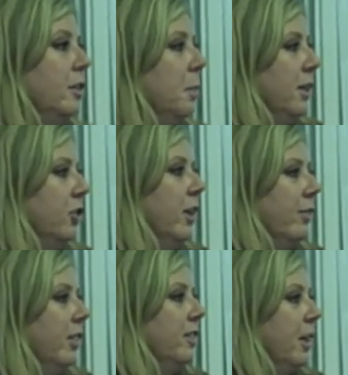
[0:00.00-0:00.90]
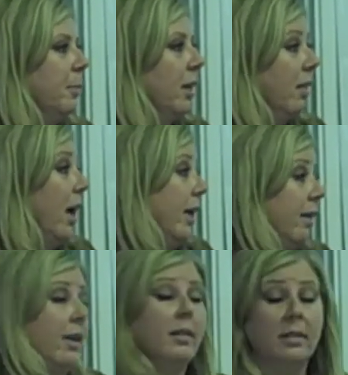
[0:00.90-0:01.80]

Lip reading: especially if it's something like a